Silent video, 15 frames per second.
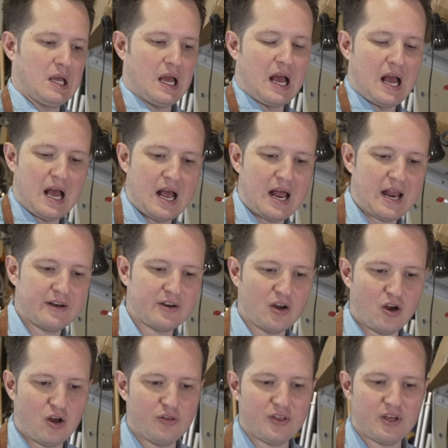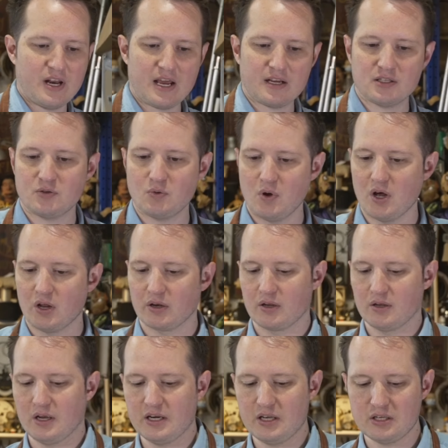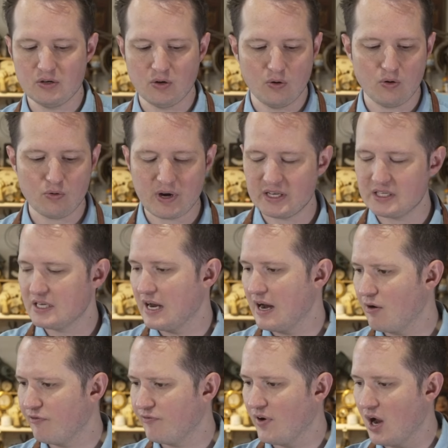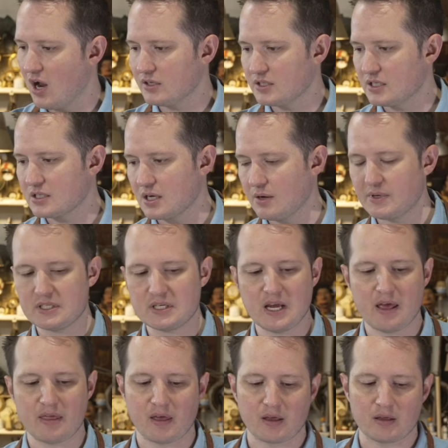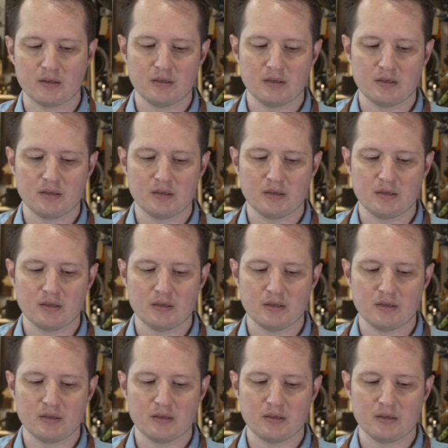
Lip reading: And on the next one, and you can already see how fast it's coming together.